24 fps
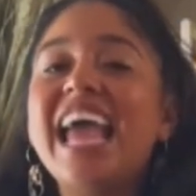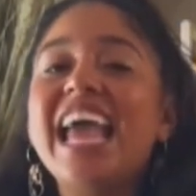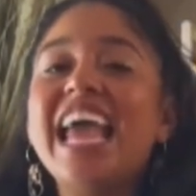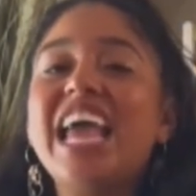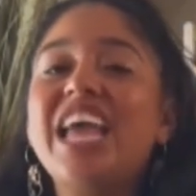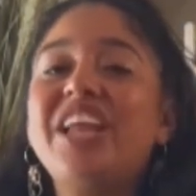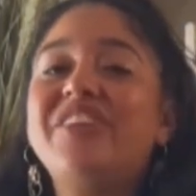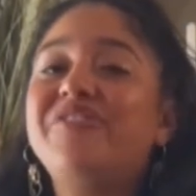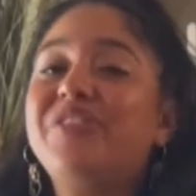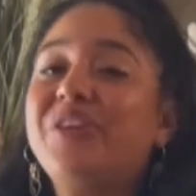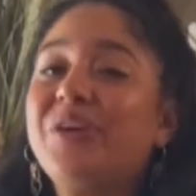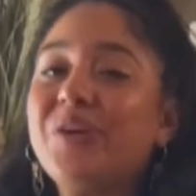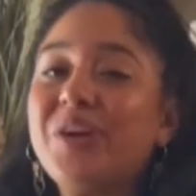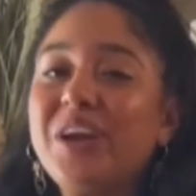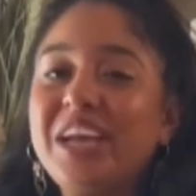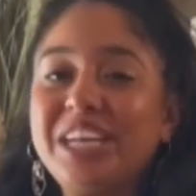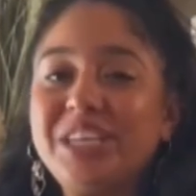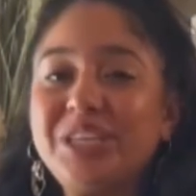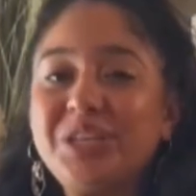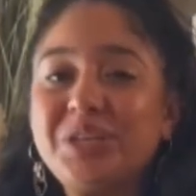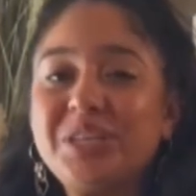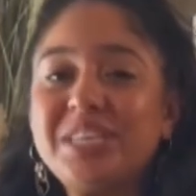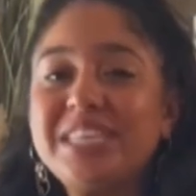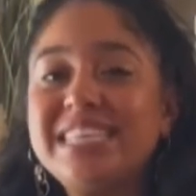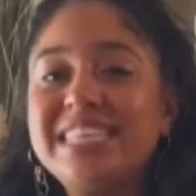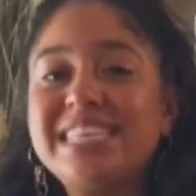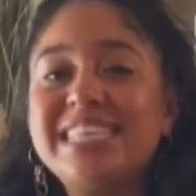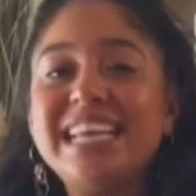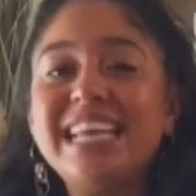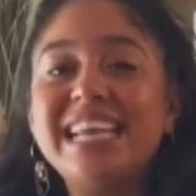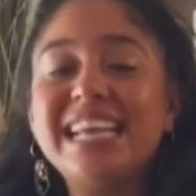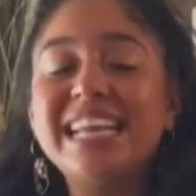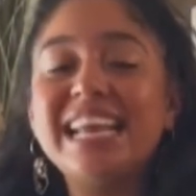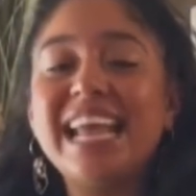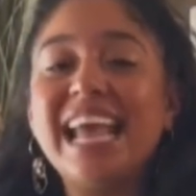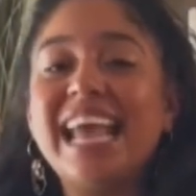If you're
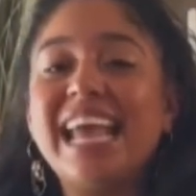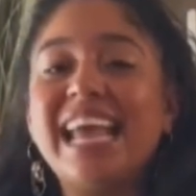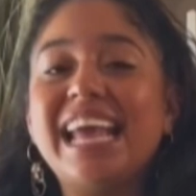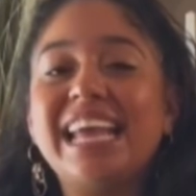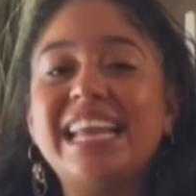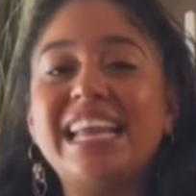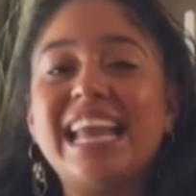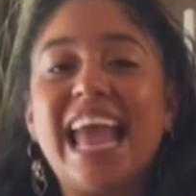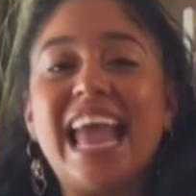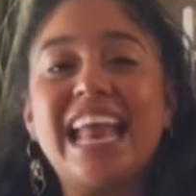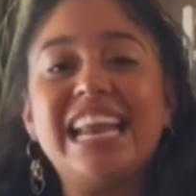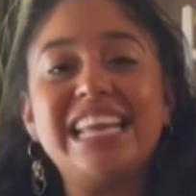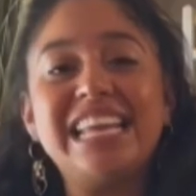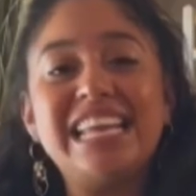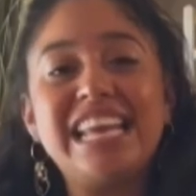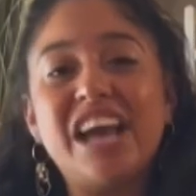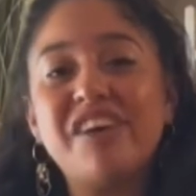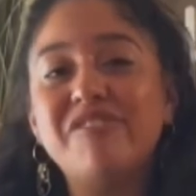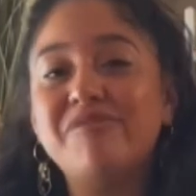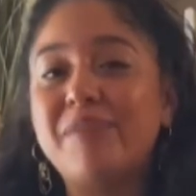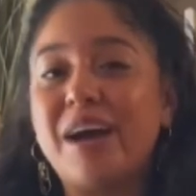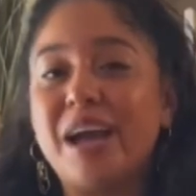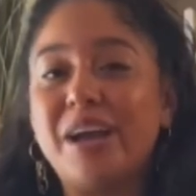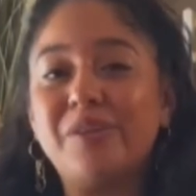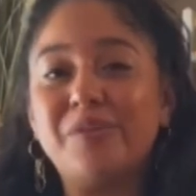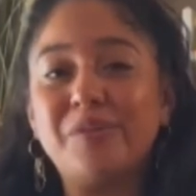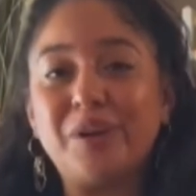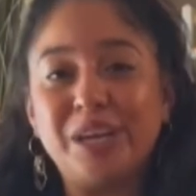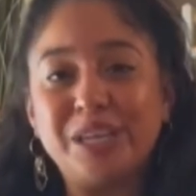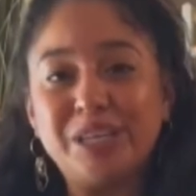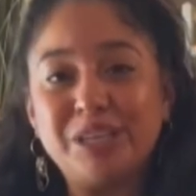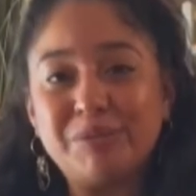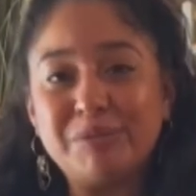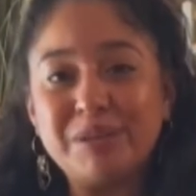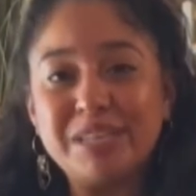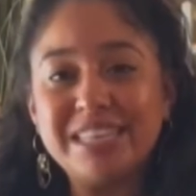interested in any of my
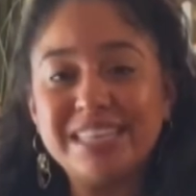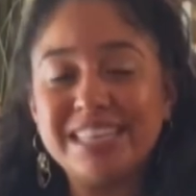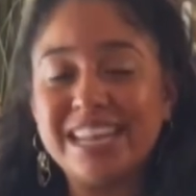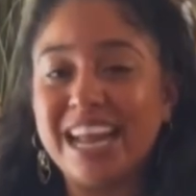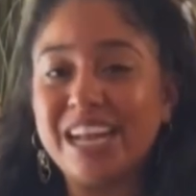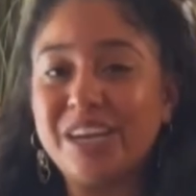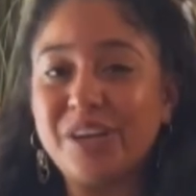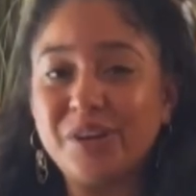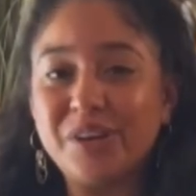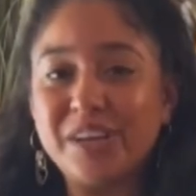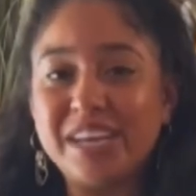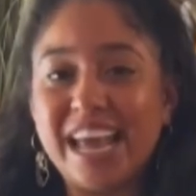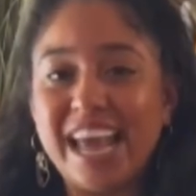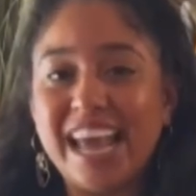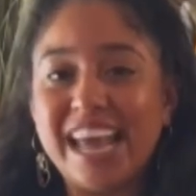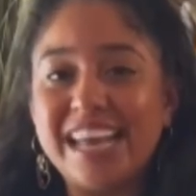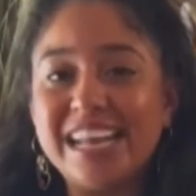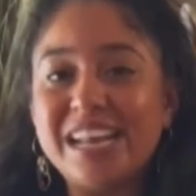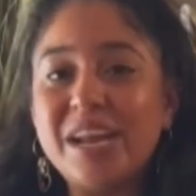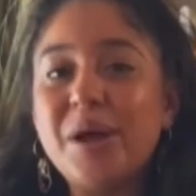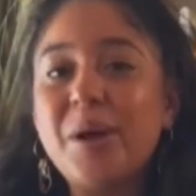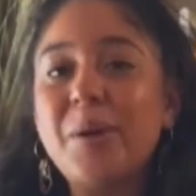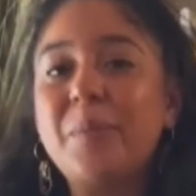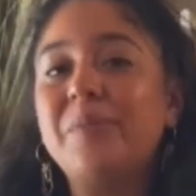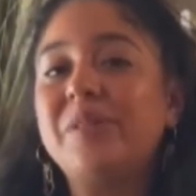arrangements that I create,